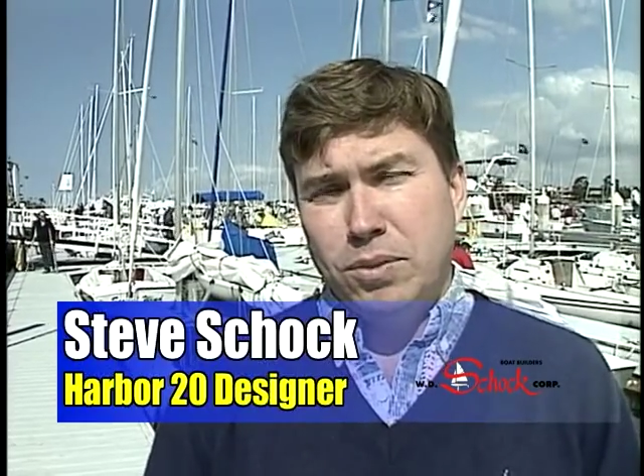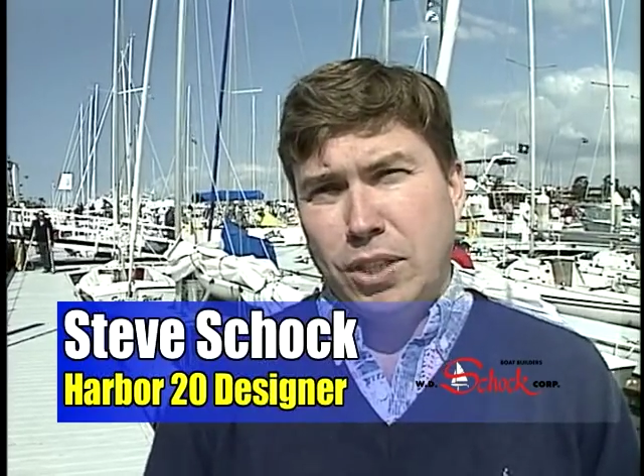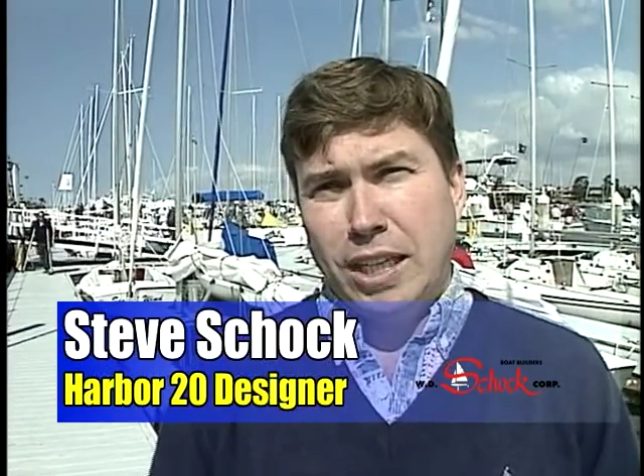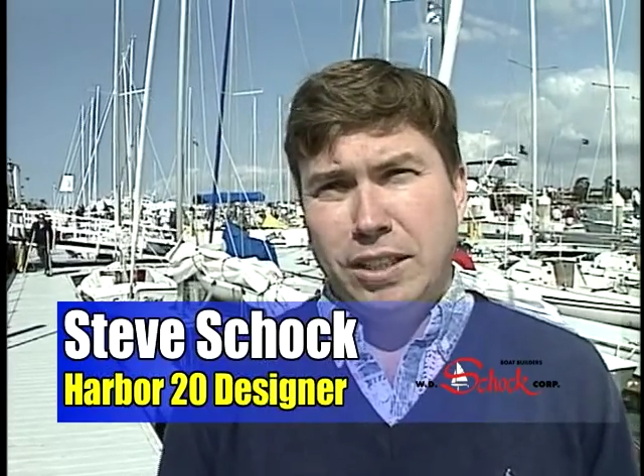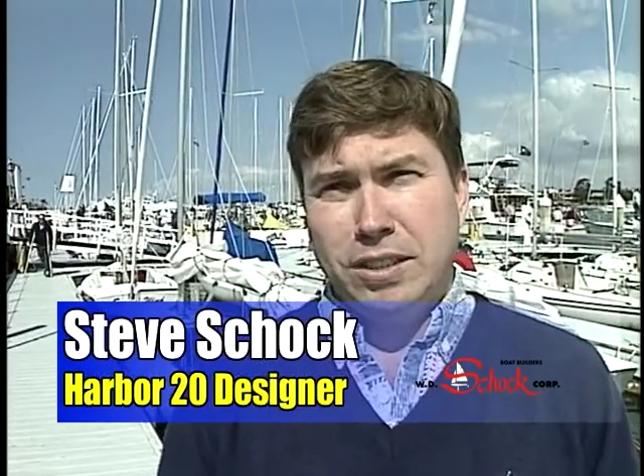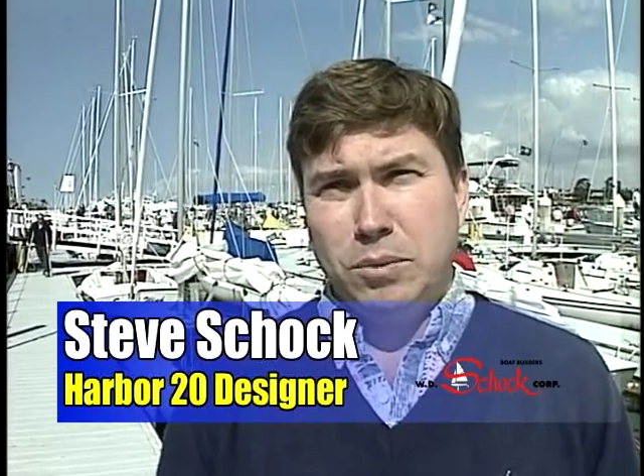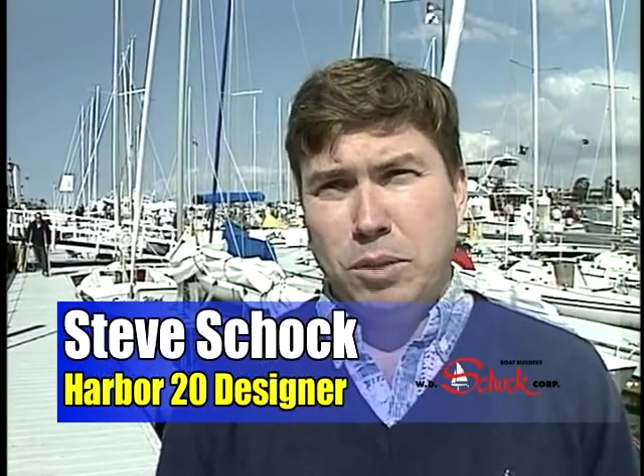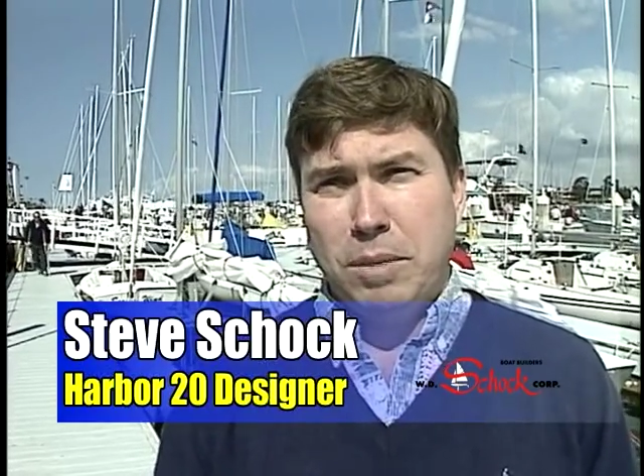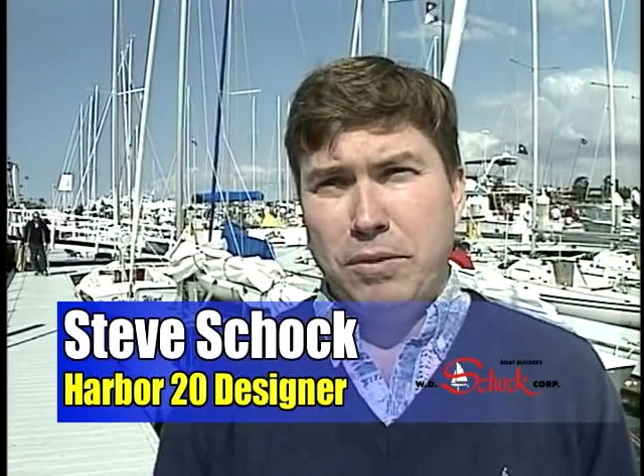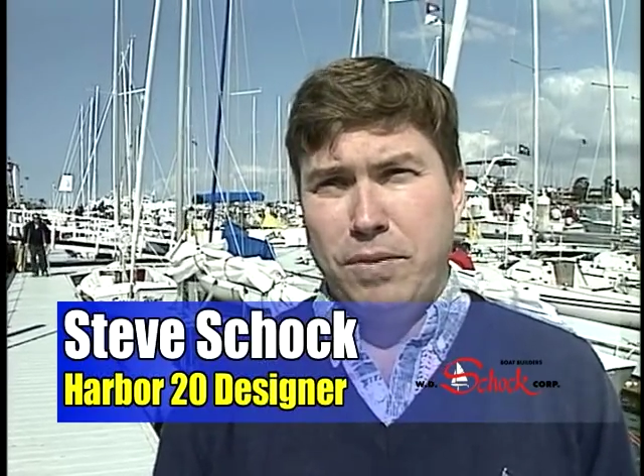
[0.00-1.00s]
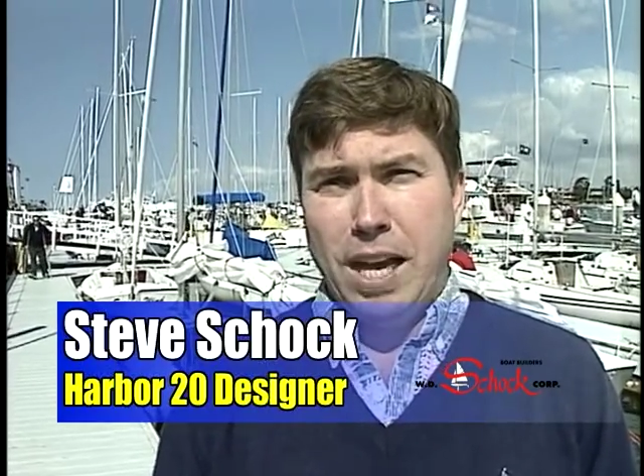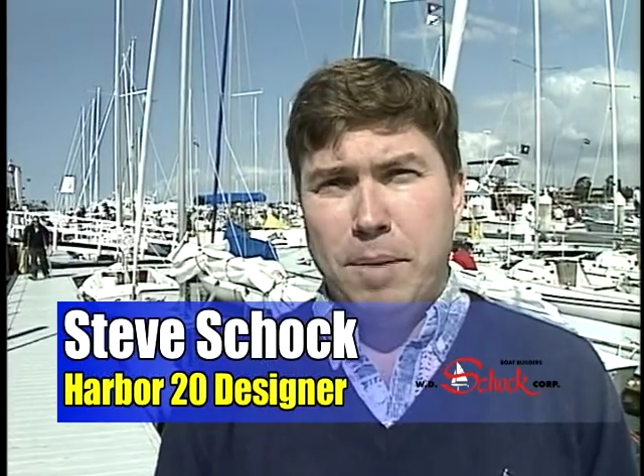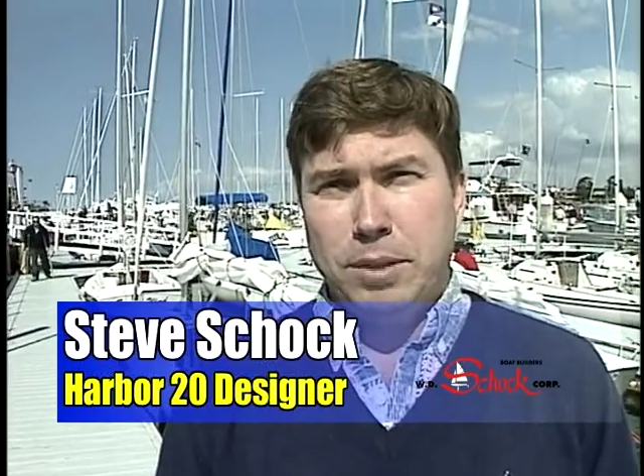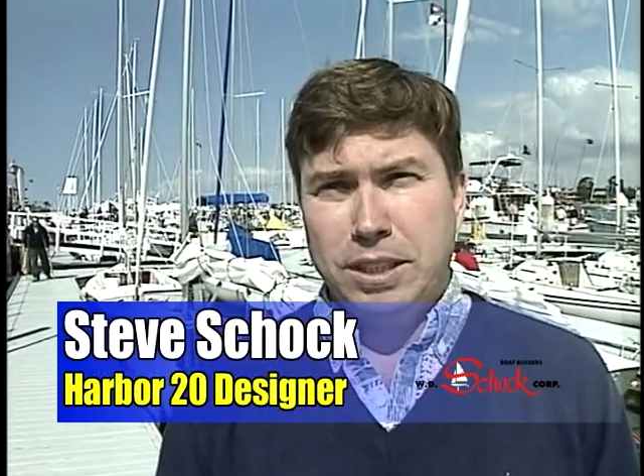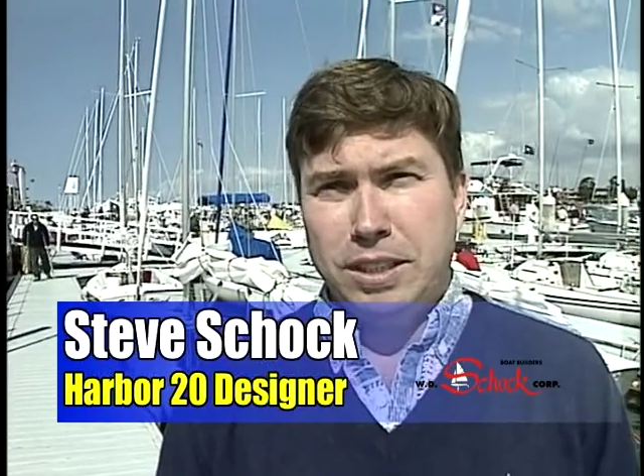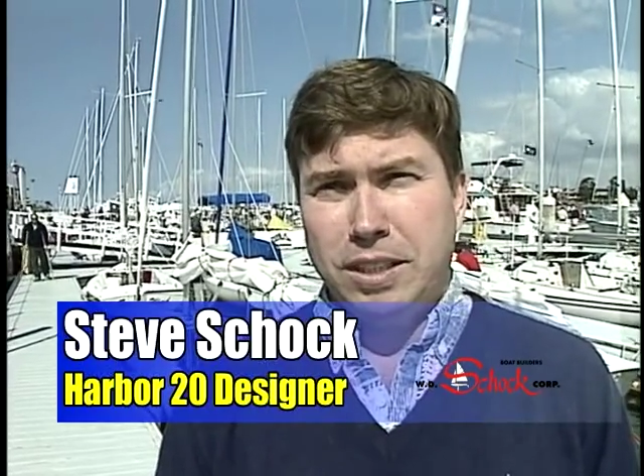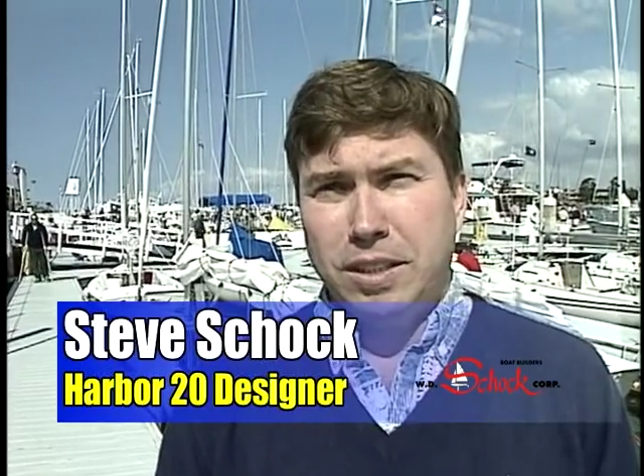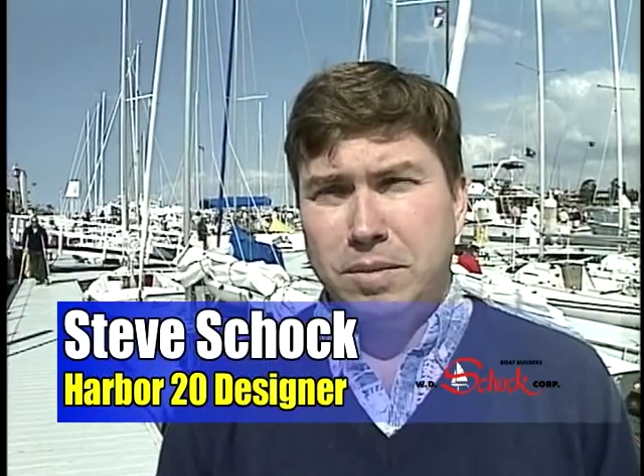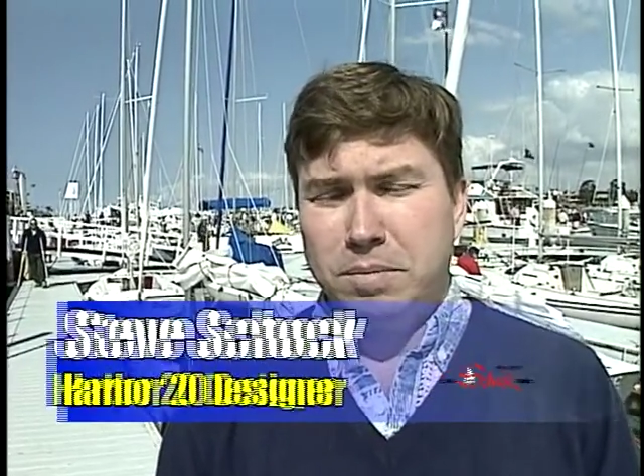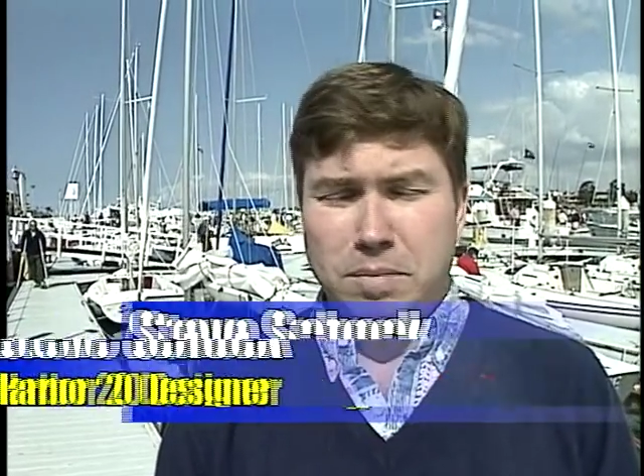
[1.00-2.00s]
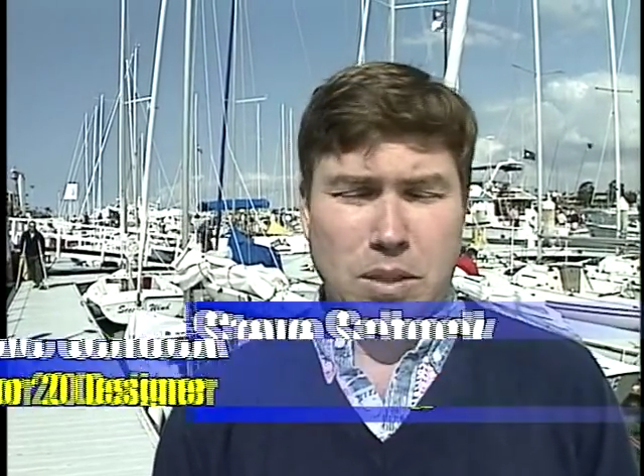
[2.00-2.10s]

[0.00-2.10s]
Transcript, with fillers: sailing with my family, uh,